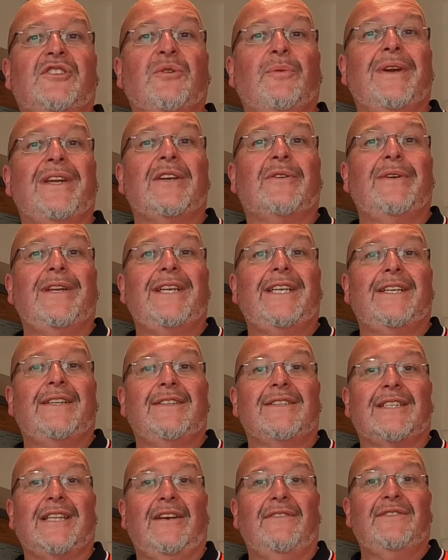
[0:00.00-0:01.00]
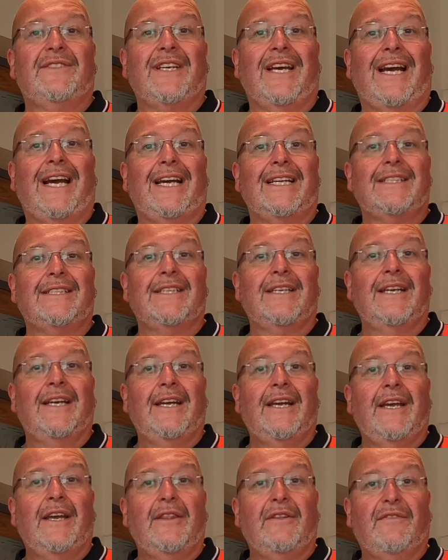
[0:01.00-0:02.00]
two ingredients left to add.
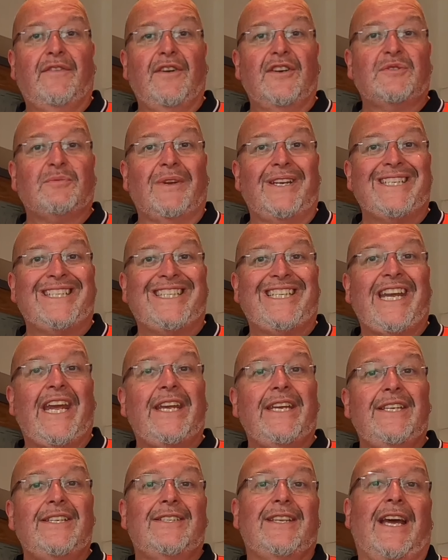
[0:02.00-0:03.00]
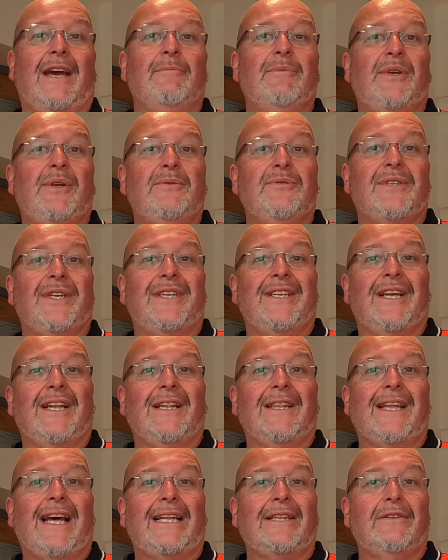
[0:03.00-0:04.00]
First one is yeast. I'm using
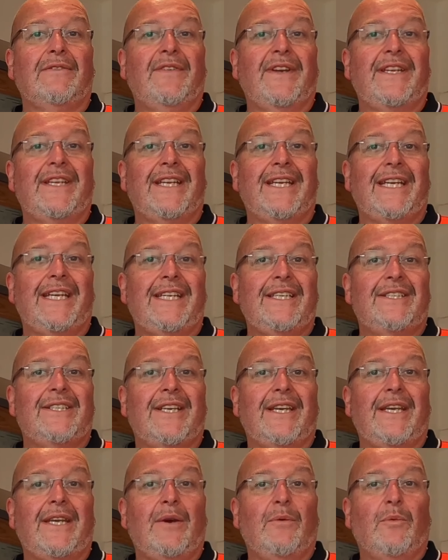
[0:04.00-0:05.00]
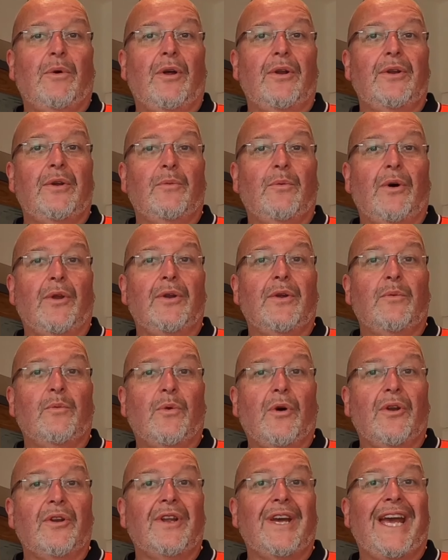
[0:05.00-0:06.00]
Lalvin
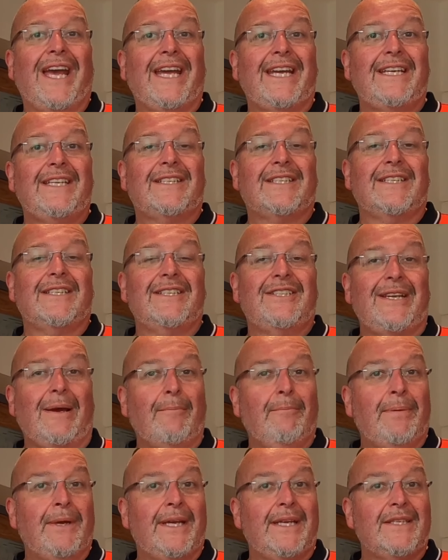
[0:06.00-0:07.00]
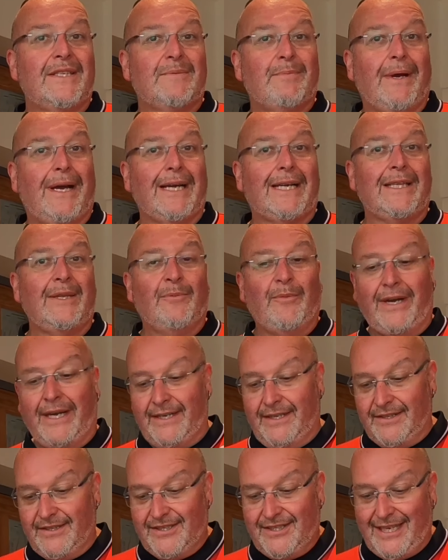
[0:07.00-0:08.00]
EC1118 champagne sparkling wine
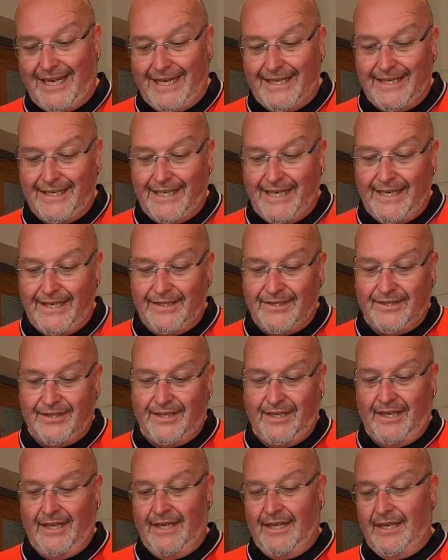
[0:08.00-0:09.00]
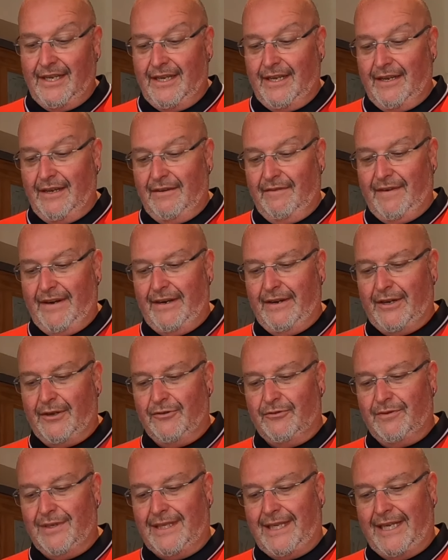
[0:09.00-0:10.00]
and cider yeast. Very
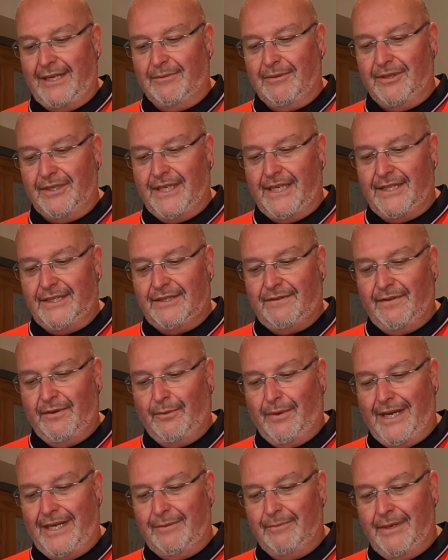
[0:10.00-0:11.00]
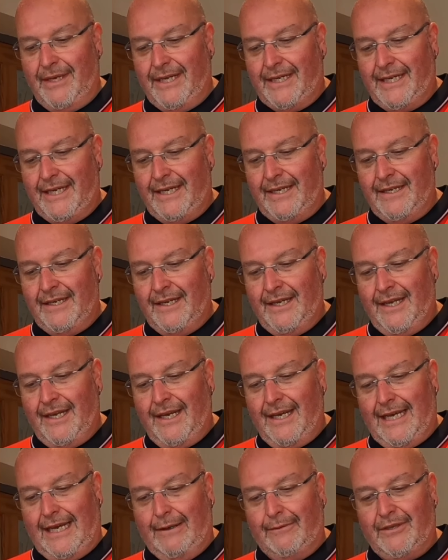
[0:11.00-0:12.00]
good reliable yeast for winemaking.
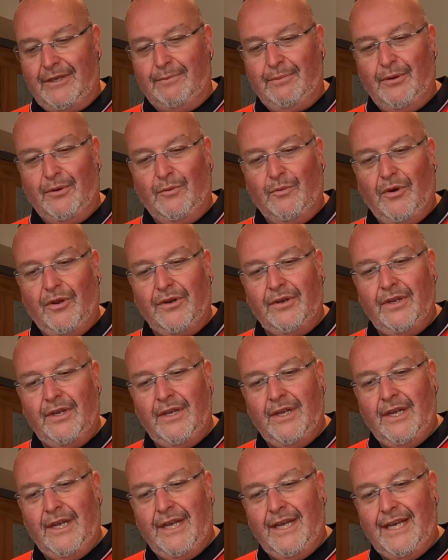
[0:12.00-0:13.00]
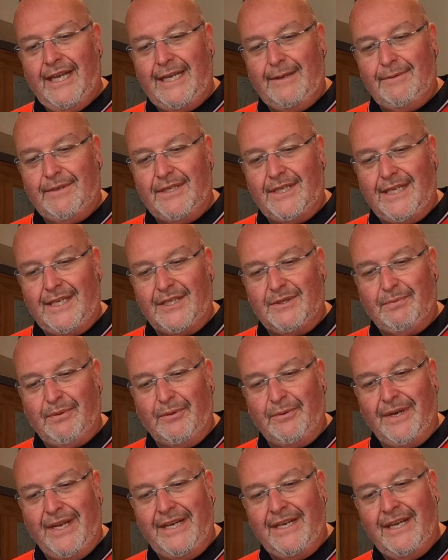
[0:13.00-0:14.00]
I'm going to put one heaped
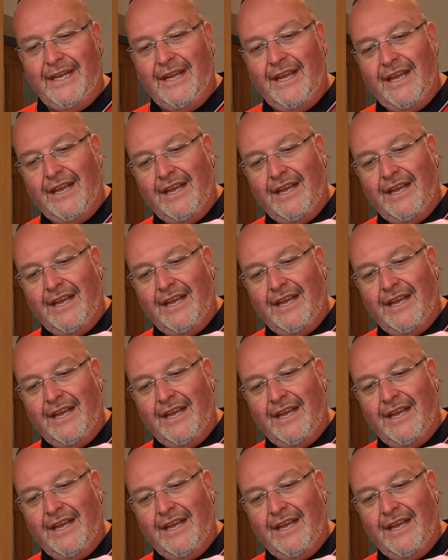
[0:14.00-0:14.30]
teaspoon in